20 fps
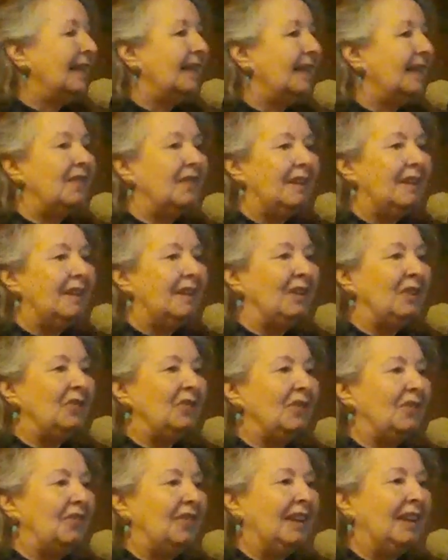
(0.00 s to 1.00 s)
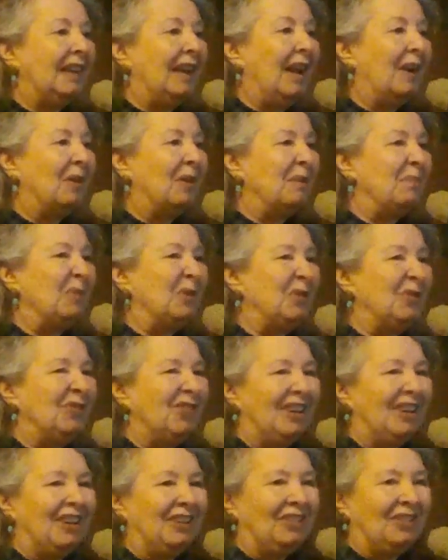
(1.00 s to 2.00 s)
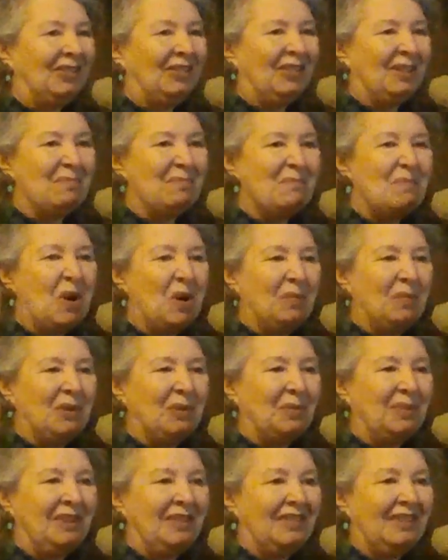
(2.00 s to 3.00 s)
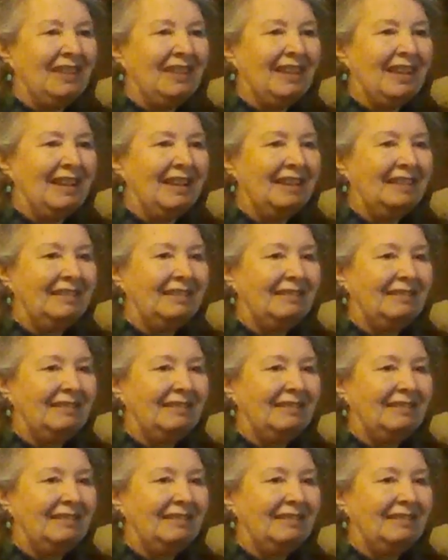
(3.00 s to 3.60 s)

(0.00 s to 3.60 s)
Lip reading: Isn't it interesting how our mood changes the moment we see that?